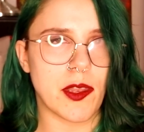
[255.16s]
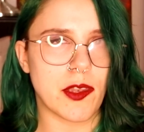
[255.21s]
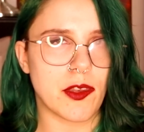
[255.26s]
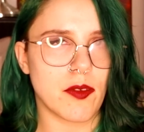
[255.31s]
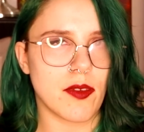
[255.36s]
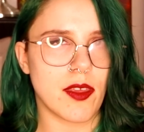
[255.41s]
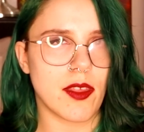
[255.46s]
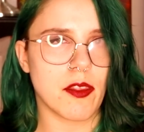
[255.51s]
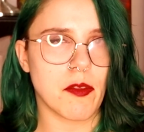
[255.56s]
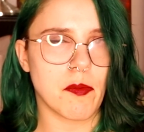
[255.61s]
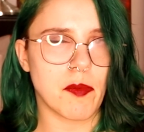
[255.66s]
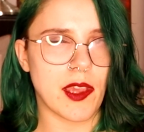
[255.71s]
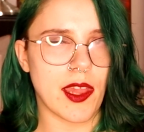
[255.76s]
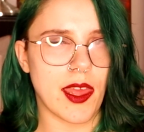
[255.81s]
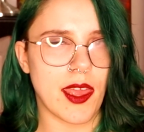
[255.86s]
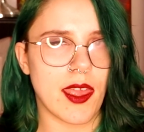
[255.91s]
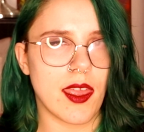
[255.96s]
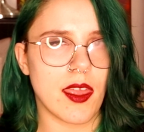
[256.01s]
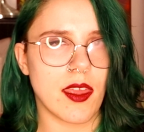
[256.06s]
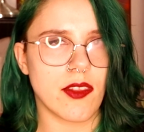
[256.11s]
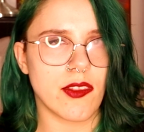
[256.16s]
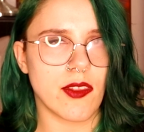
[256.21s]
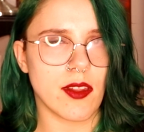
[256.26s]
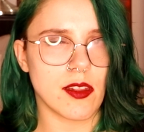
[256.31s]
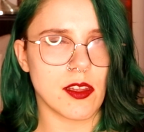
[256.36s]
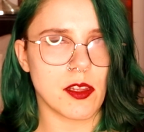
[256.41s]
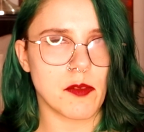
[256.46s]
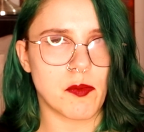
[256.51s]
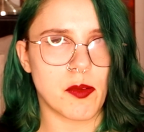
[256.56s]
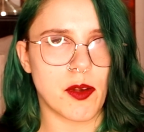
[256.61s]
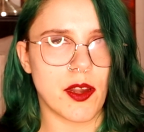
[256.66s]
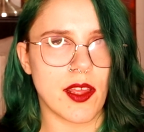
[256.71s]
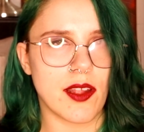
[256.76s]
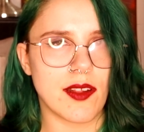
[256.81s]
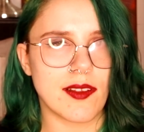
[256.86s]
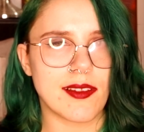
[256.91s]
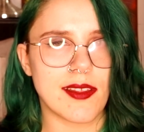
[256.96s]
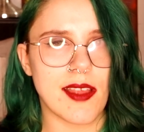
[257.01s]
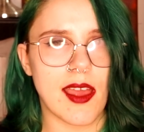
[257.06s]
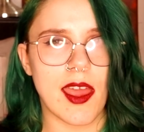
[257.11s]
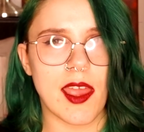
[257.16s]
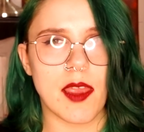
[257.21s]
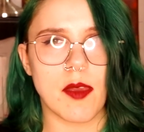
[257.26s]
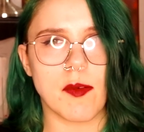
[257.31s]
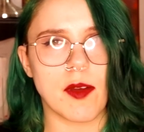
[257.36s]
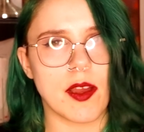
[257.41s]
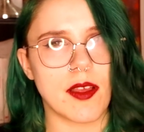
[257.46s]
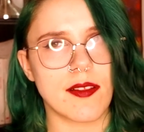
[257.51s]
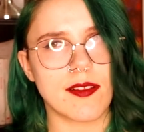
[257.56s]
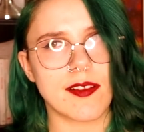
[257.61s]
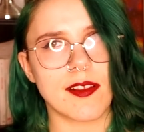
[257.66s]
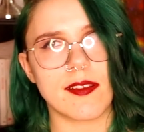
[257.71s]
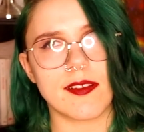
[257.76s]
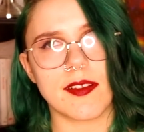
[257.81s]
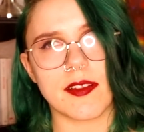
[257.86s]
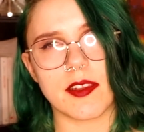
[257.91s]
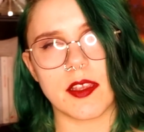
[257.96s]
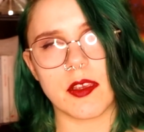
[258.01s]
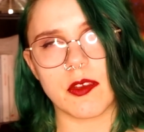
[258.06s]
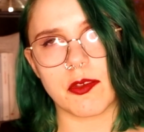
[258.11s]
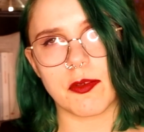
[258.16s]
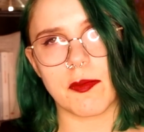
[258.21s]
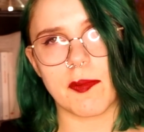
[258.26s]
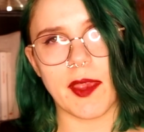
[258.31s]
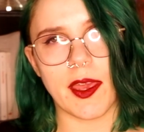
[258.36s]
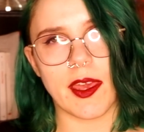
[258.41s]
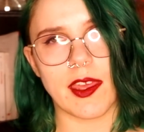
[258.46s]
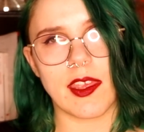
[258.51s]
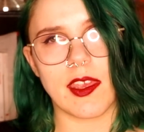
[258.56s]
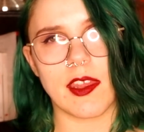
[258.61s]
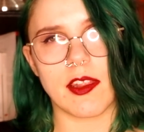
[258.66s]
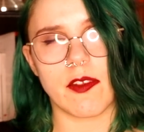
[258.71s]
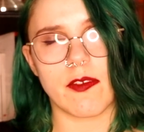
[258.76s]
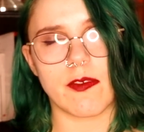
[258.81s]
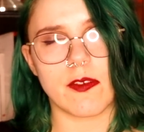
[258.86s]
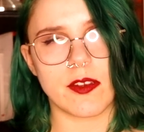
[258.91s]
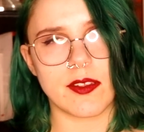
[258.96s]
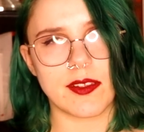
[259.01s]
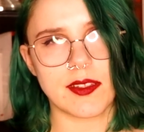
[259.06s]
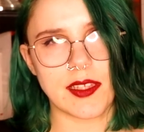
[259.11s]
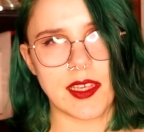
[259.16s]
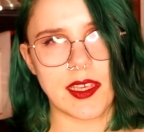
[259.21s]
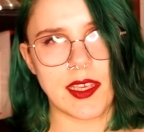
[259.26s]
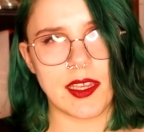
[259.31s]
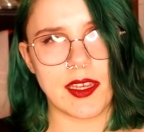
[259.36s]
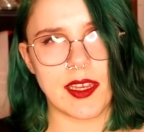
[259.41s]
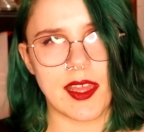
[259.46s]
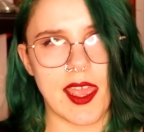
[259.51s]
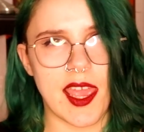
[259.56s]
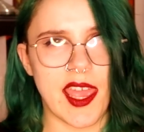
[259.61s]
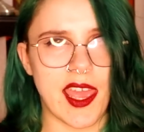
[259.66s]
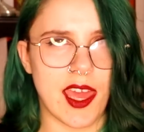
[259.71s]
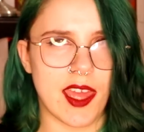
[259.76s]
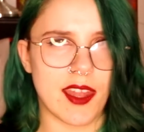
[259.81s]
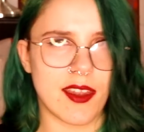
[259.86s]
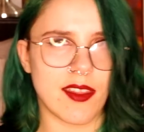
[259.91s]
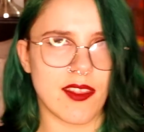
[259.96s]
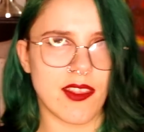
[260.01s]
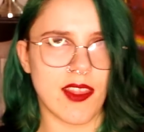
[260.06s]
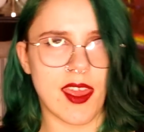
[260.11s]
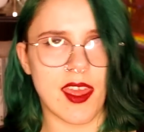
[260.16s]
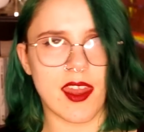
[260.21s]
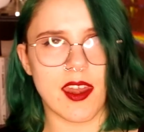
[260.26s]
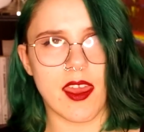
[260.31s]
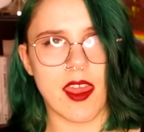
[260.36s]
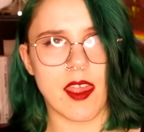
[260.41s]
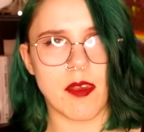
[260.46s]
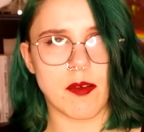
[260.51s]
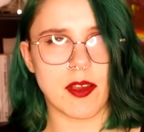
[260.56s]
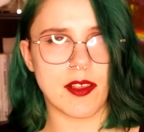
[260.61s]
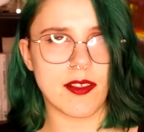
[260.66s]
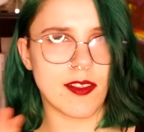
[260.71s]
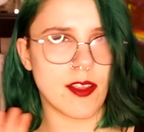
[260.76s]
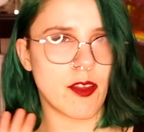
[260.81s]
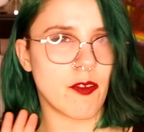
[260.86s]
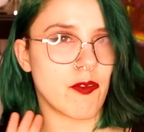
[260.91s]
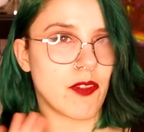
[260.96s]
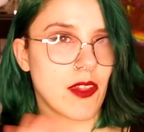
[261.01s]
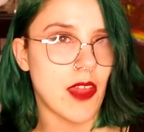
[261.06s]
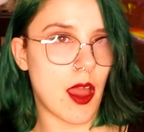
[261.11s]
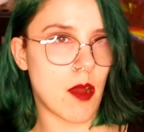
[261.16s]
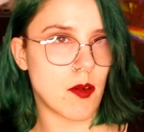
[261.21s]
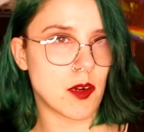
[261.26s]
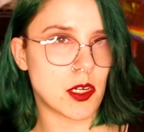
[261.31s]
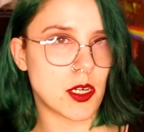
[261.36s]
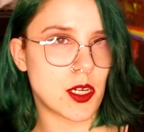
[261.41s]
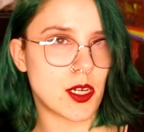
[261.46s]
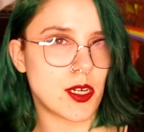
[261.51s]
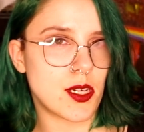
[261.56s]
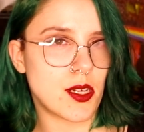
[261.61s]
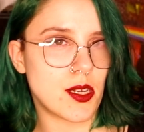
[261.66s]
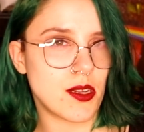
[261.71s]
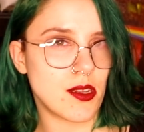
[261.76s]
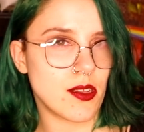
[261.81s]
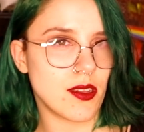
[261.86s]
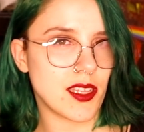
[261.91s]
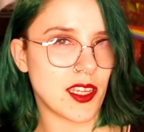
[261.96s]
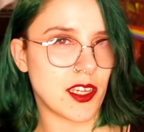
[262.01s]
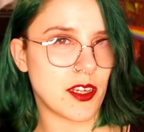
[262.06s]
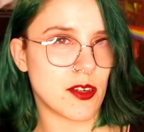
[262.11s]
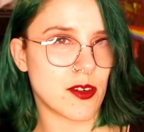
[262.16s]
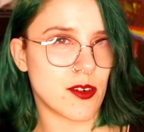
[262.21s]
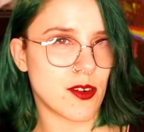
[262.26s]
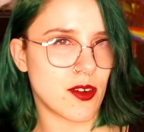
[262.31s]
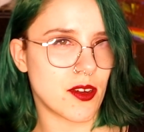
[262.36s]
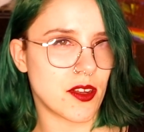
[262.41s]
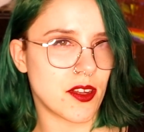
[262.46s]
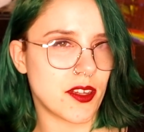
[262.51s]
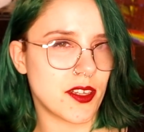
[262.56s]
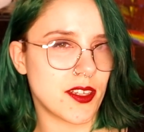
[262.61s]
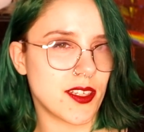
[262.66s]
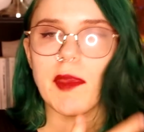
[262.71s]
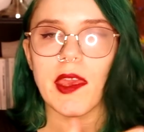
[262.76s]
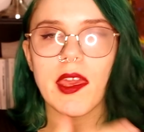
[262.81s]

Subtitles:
doing the play The Little Prince. I was Saint-Exupéry in the first scene, and then I was a flower later on.